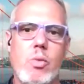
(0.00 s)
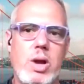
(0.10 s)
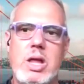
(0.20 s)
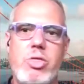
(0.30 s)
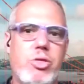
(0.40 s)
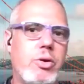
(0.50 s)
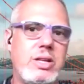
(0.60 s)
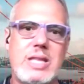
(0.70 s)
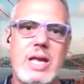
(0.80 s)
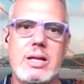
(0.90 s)
running
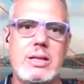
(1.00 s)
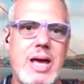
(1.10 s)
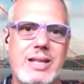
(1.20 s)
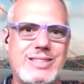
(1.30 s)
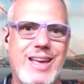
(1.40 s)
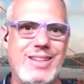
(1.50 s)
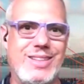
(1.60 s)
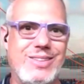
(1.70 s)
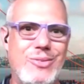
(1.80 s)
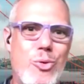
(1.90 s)
30-second DAST scans.
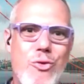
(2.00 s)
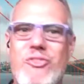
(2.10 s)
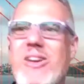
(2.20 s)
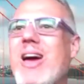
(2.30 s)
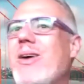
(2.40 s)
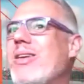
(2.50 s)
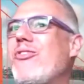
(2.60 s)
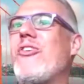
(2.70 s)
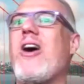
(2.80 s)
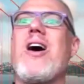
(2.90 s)
We're very
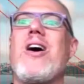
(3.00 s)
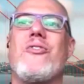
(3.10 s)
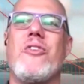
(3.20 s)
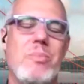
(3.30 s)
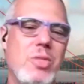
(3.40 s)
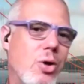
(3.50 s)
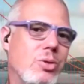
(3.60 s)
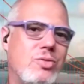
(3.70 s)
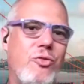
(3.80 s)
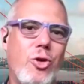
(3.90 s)
far from
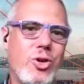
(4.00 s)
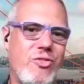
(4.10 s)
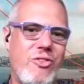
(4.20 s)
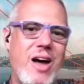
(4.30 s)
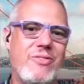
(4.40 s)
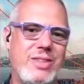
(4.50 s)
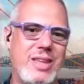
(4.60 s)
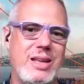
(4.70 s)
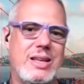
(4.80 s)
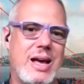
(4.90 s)
those 4 to 5
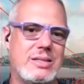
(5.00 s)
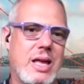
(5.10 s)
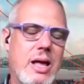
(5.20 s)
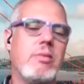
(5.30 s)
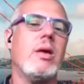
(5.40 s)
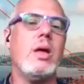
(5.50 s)
day DAST scans.